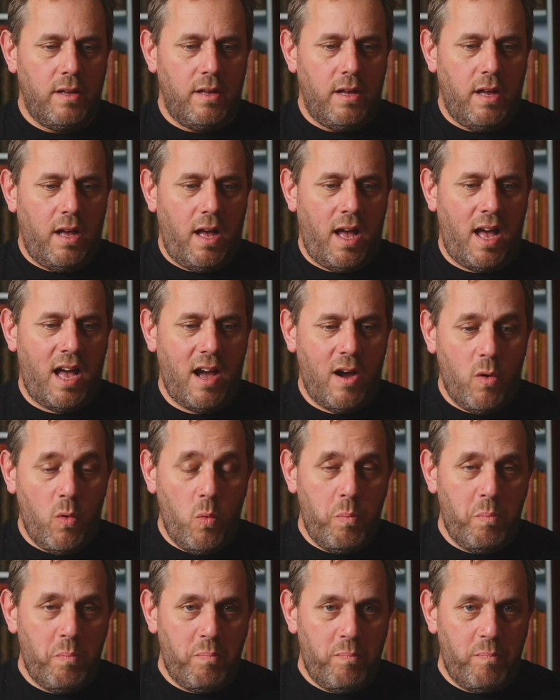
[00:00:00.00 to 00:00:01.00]
how
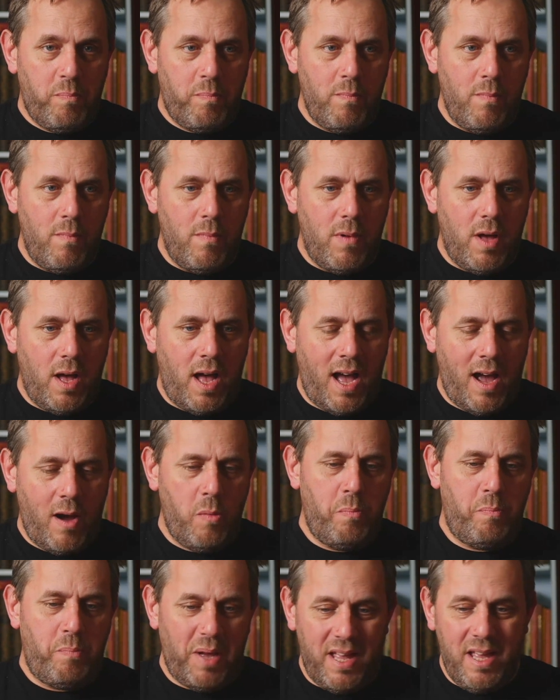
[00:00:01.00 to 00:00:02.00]

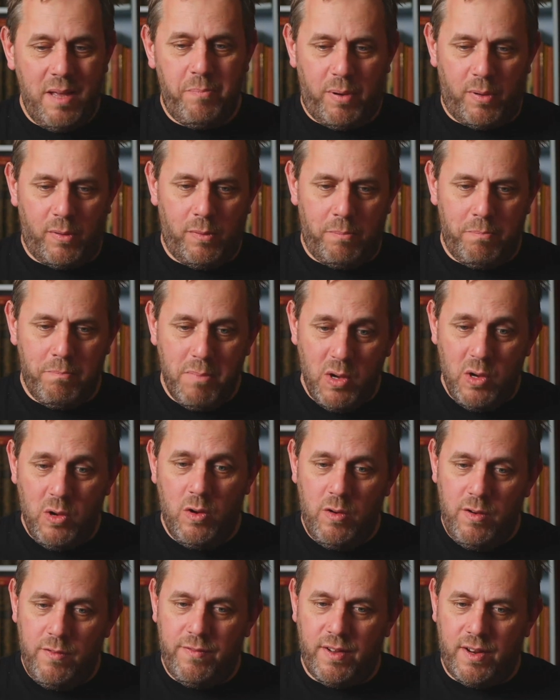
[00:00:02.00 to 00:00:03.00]
people
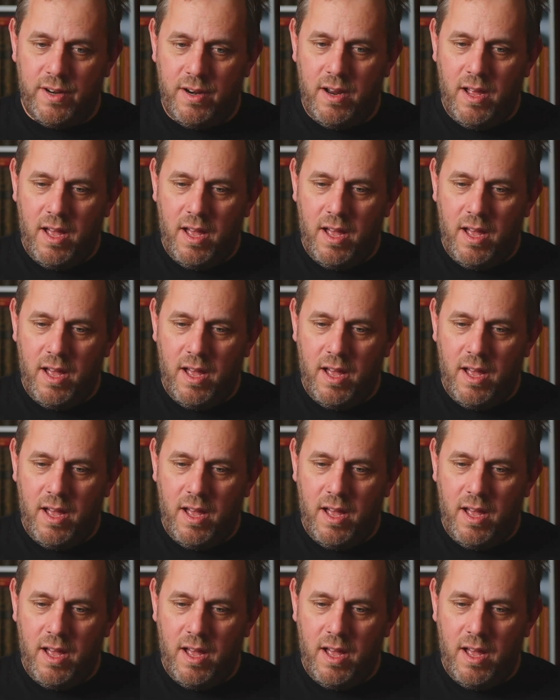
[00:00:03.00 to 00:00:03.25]
move and